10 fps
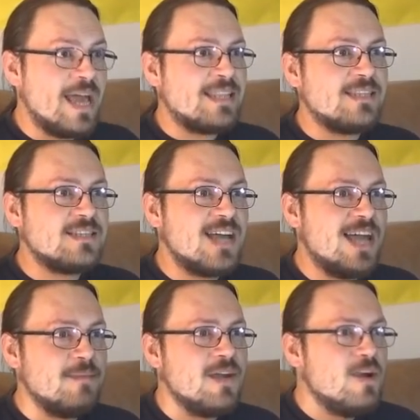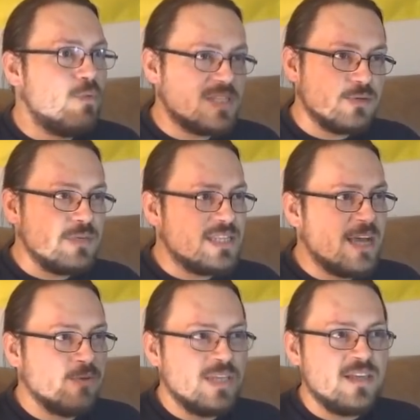at the time was a
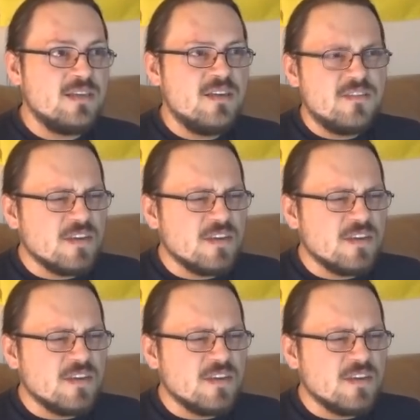resounding